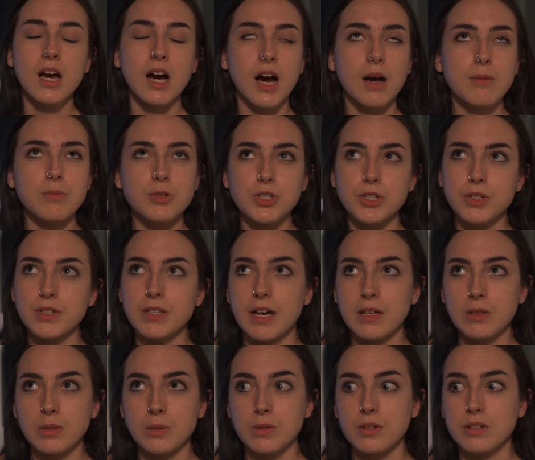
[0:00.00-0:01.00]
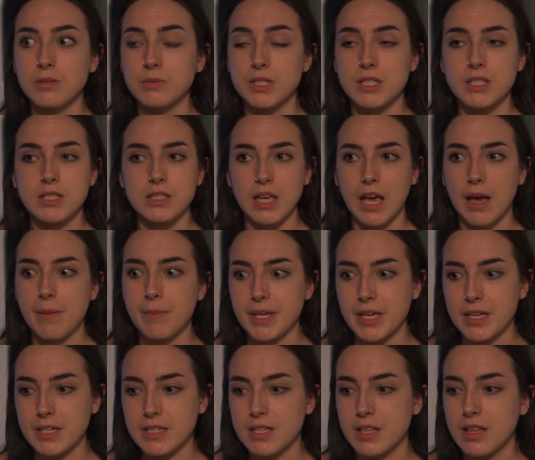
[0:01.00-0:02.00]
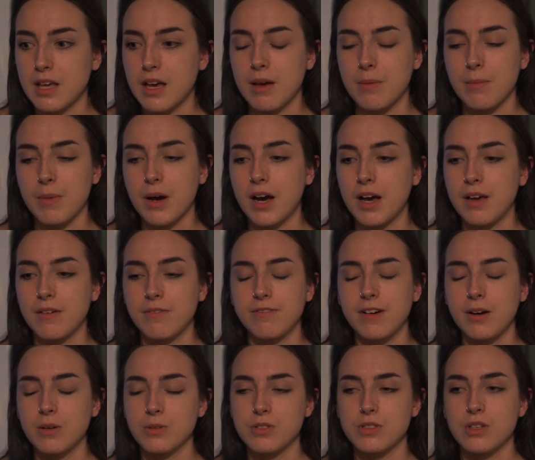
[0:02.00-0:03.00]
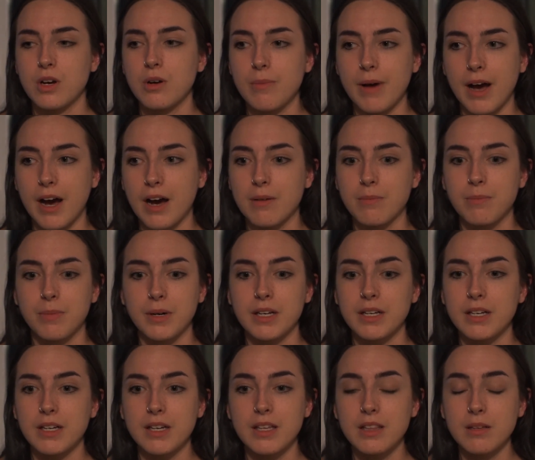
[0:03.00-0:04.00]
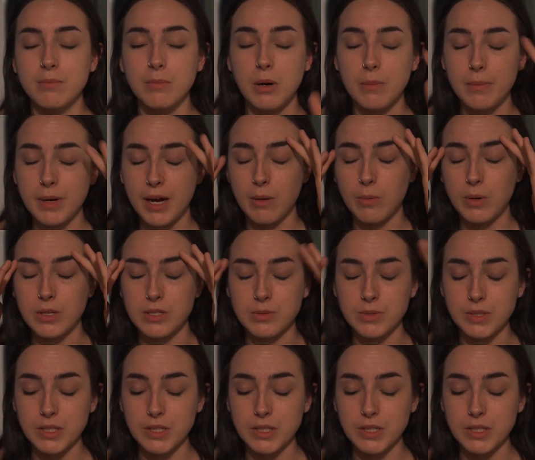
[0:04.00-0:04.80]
I'm sure that Luna was slamming into them. I felt so bad, but in the moment I wasn't